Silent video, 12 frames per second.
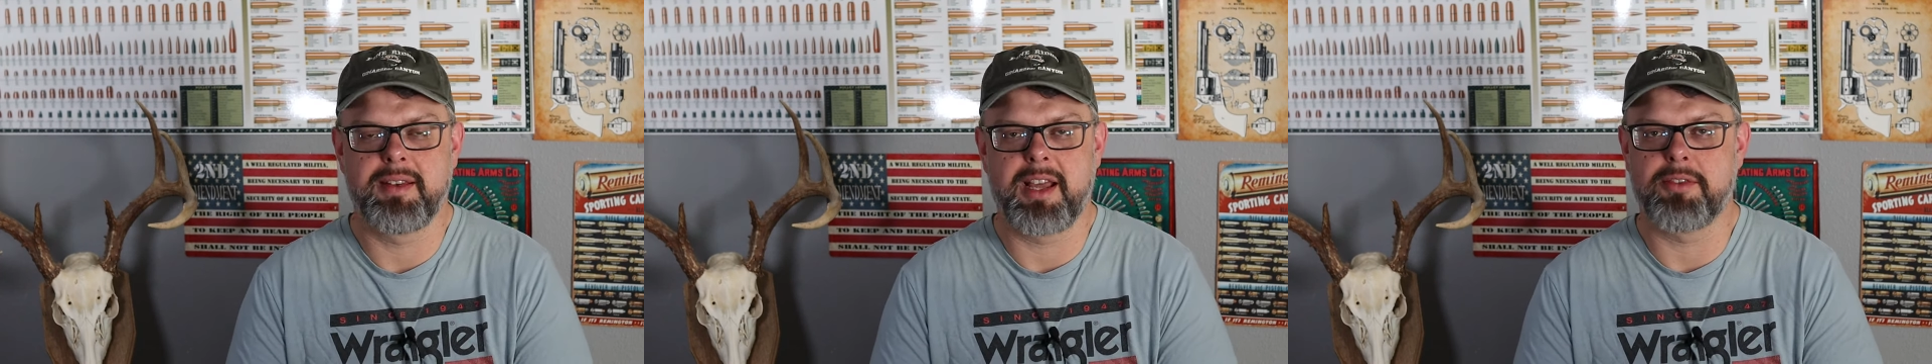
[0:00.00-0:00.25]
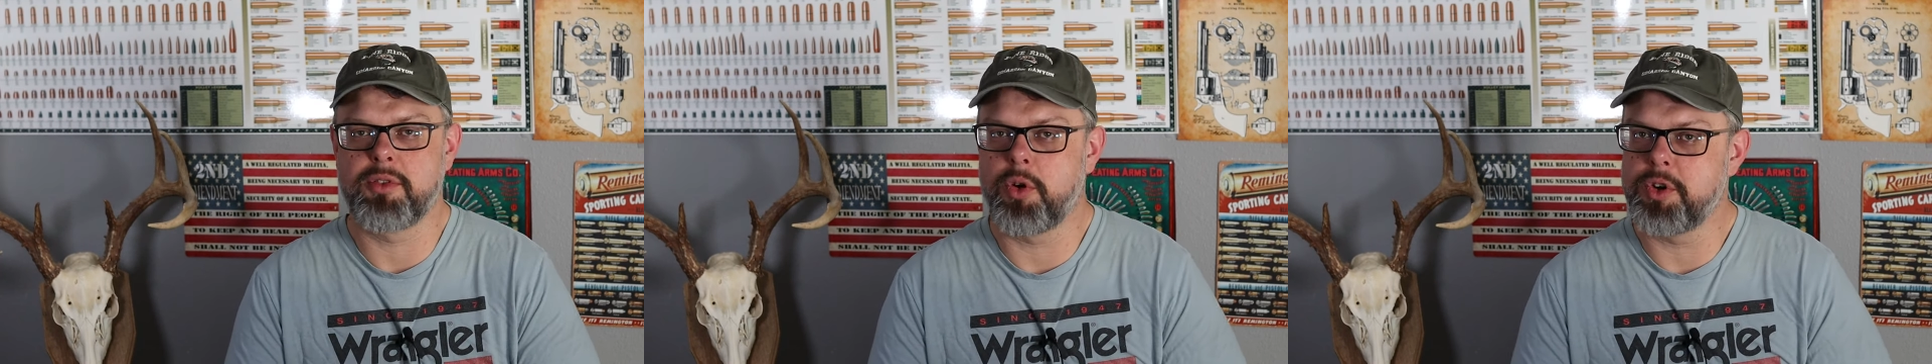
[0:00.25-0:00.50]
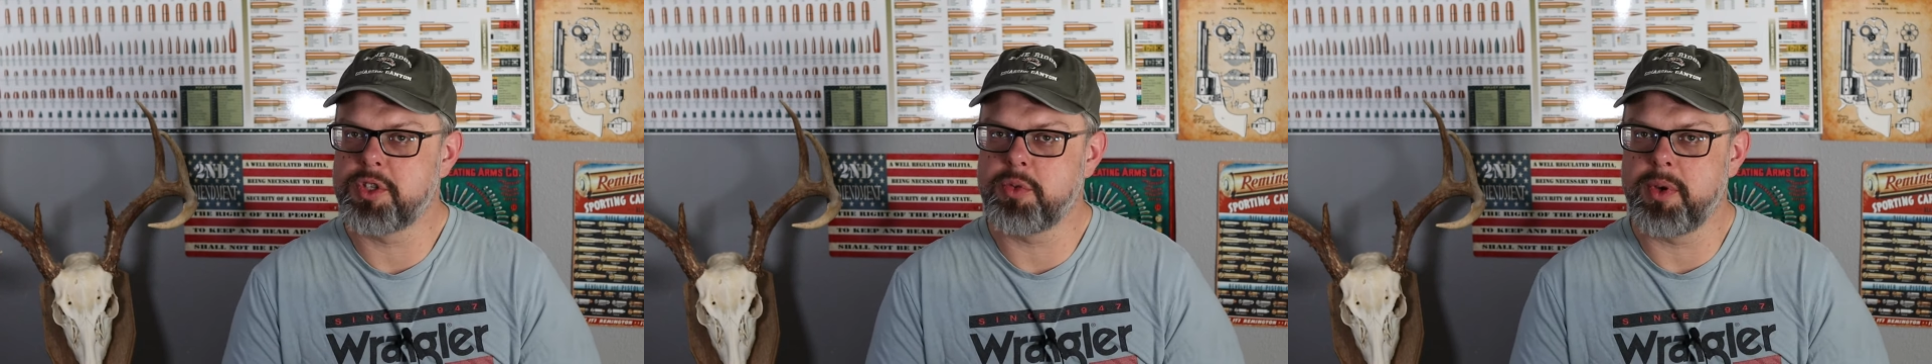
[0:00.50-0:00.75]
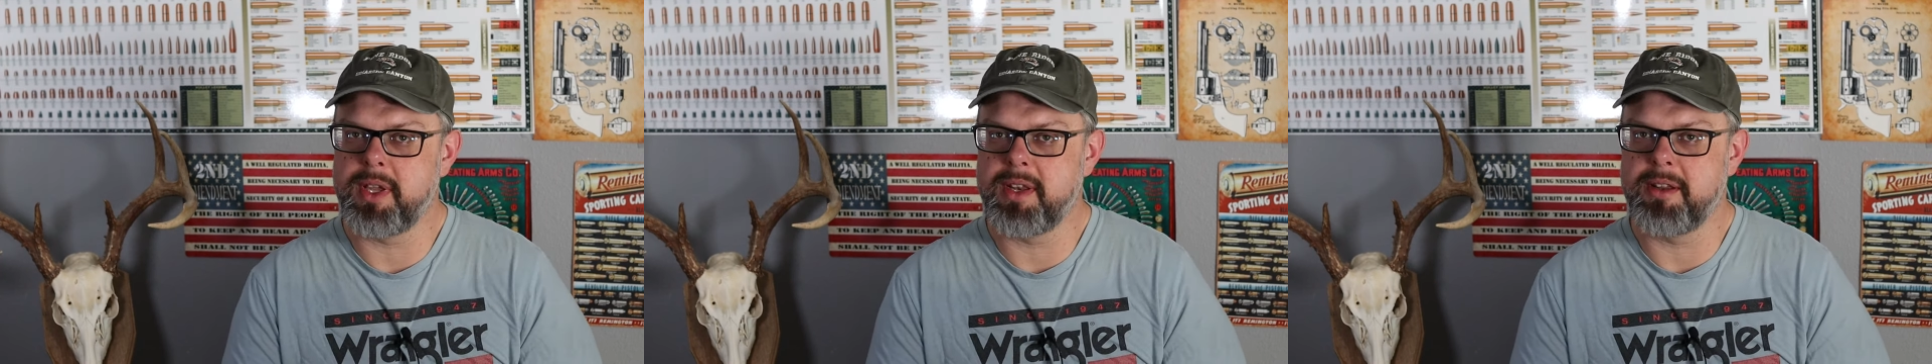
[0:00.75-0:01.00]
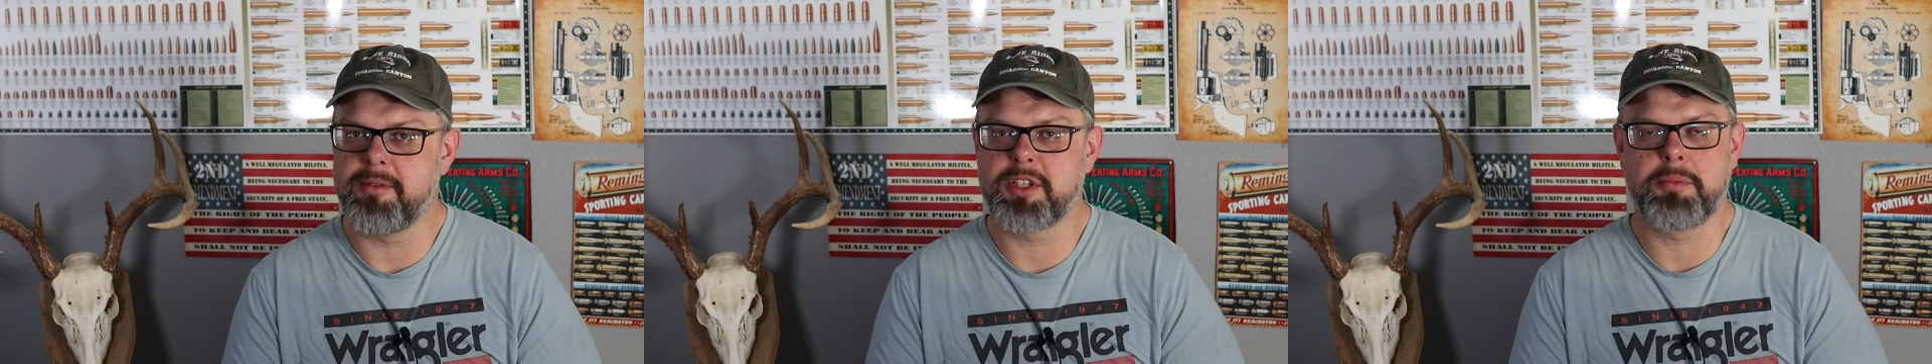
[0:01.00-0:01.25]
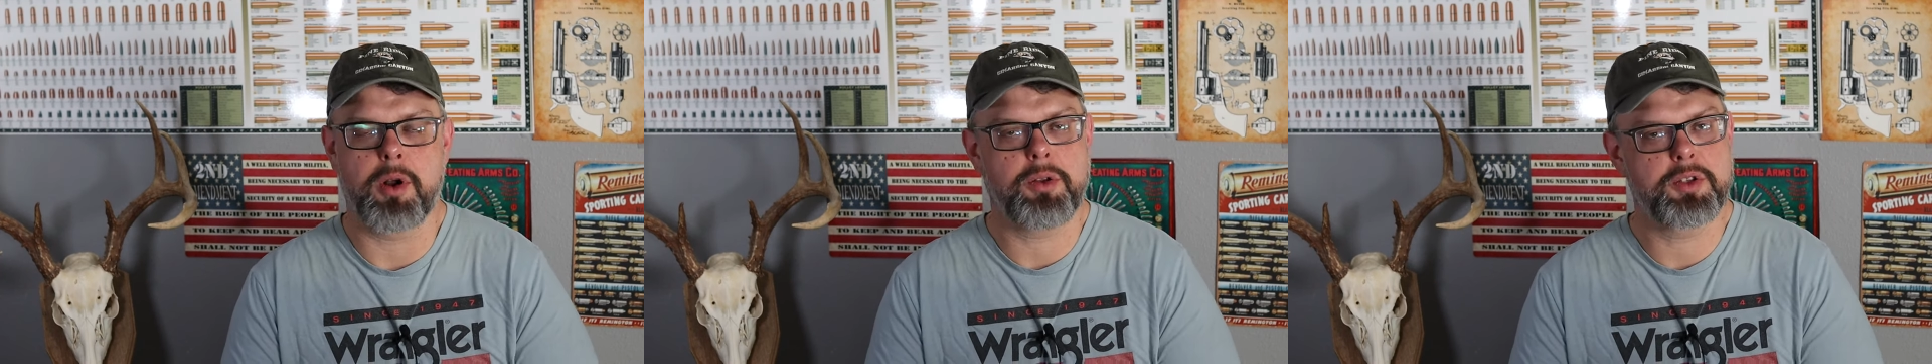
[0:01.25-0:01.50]
Now, of course, when
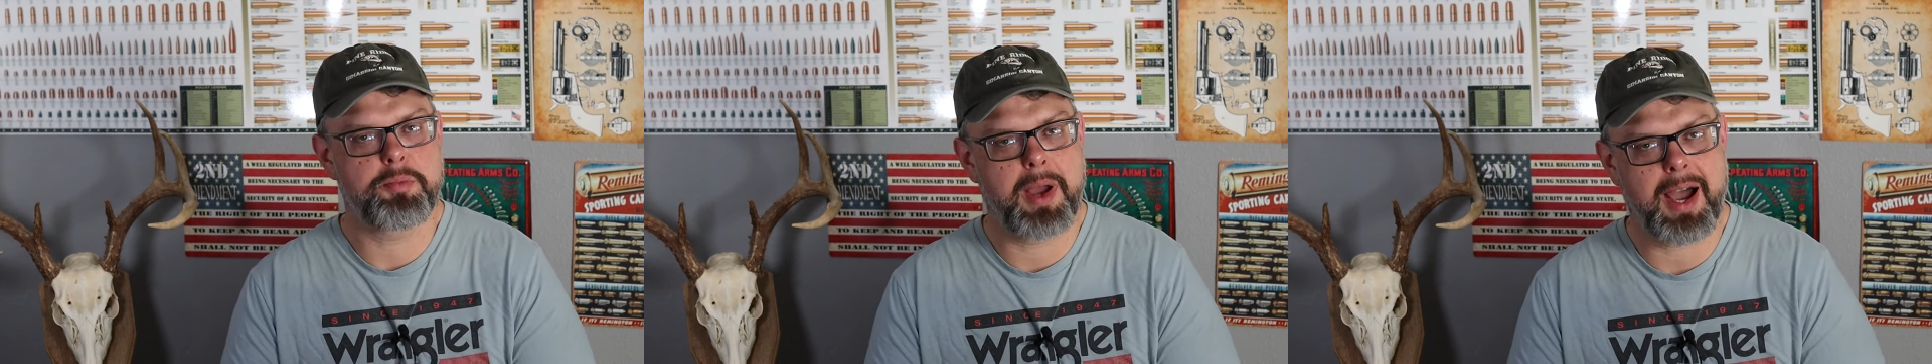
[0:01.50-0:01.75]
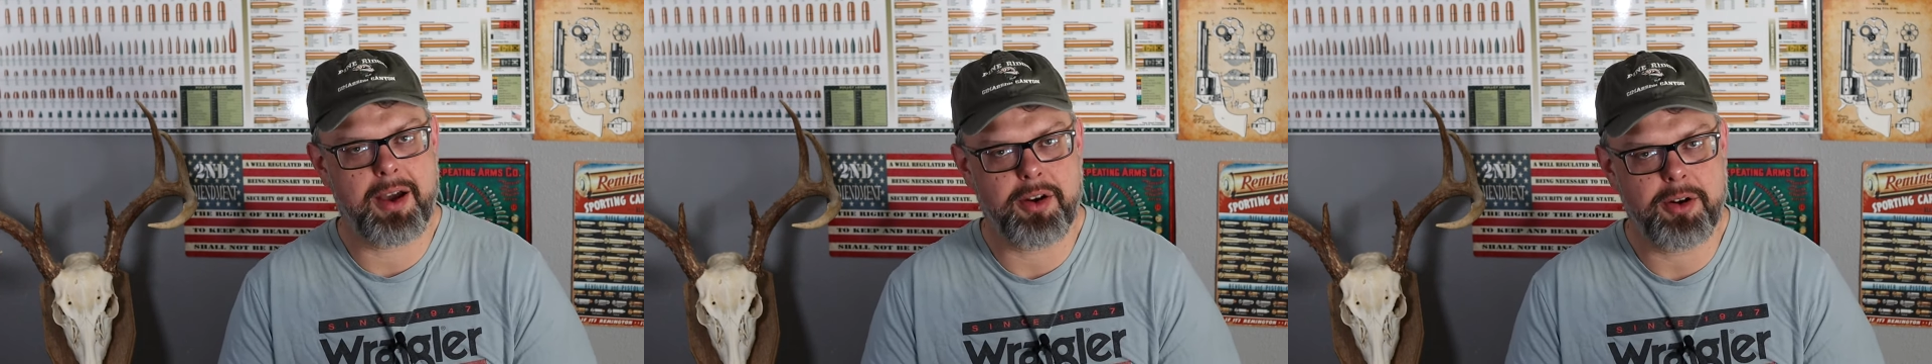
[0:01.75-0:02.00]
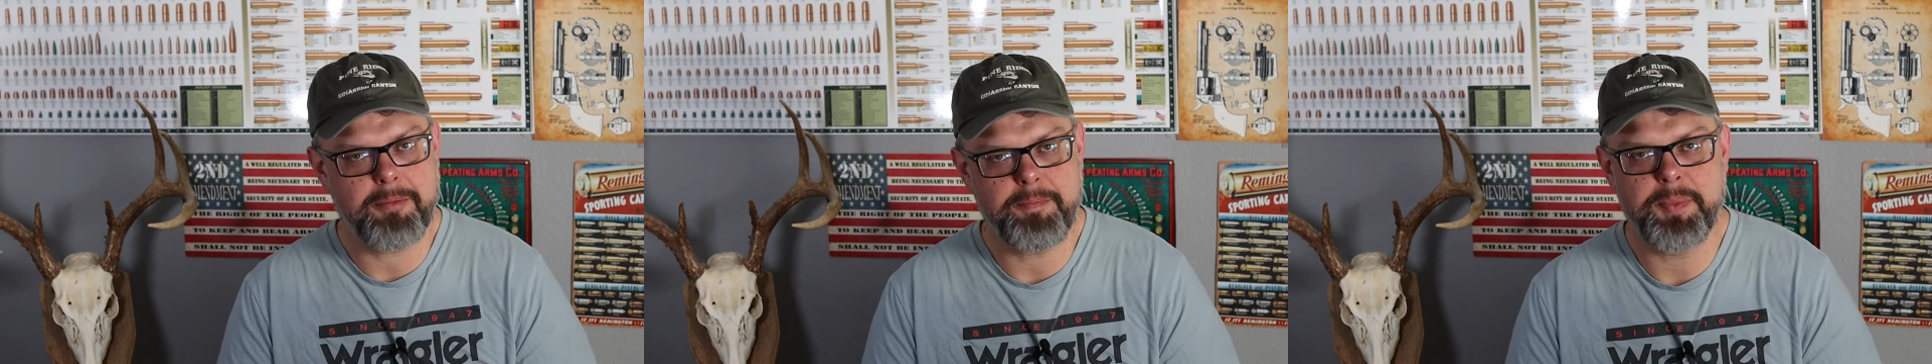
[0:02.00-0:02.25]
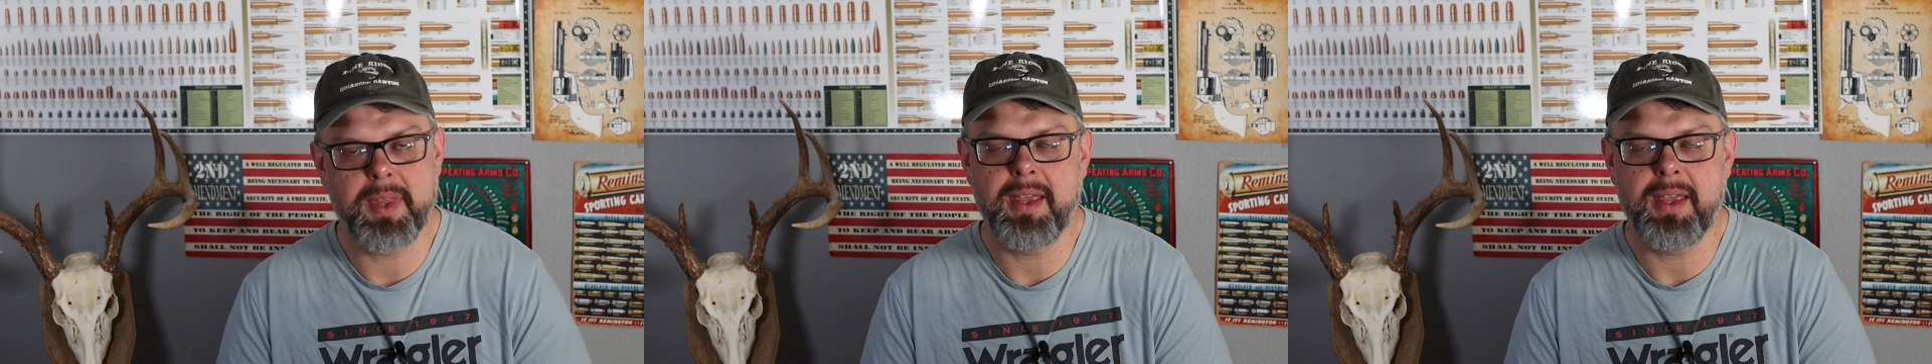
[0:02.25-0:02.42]
smokeless powder